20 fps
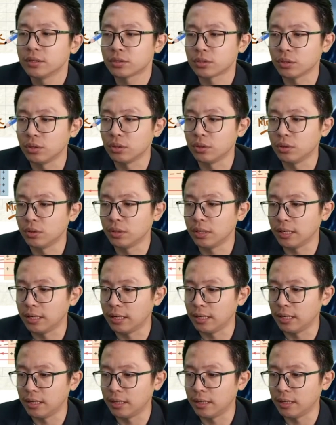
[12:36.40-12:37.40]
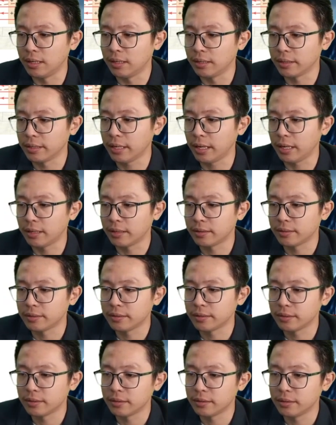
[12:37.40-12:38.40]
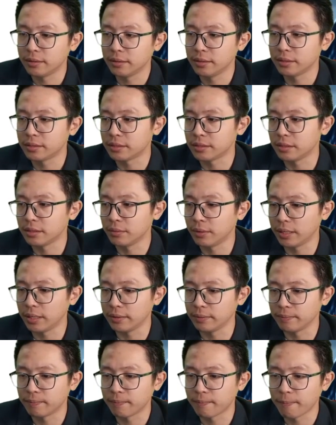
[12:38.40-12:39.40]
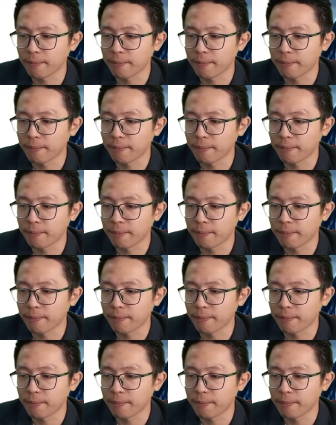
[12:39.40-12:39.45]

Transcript: So yeah, this is the one.